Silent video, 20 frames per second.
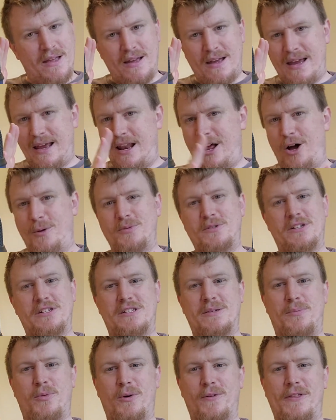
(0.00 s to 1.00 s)
It helps to
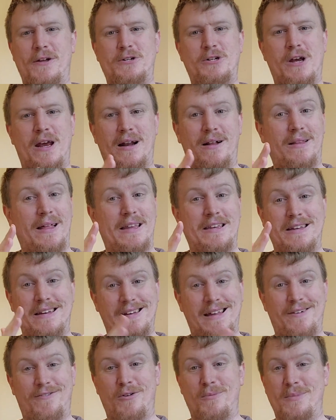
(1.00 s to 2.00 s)
support the channel, and you
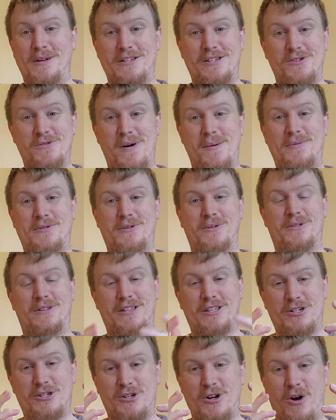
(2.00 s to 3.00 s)
never miss new episodes of
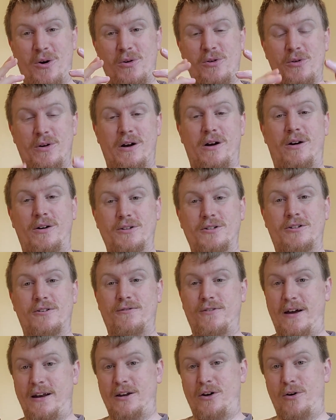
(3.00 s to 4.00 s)
the show. You can also
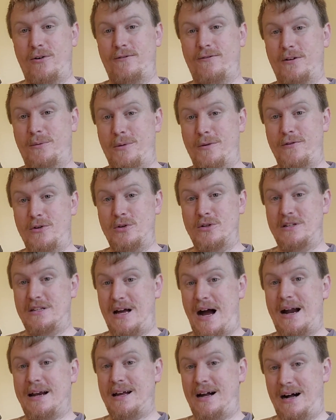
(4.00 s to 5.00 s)
find
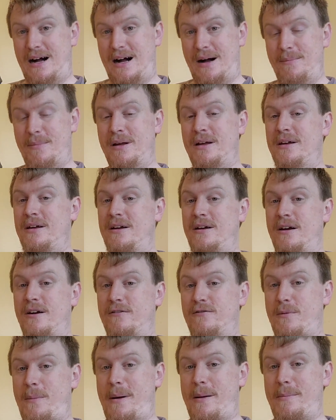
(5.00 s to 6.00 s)
GoatFilmReviews.com
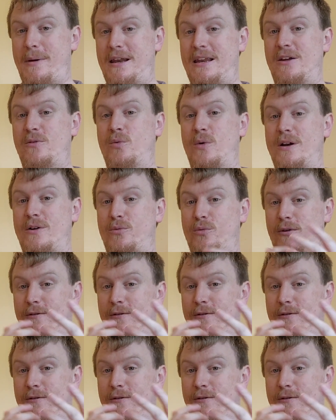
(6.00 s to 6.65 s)
for my many written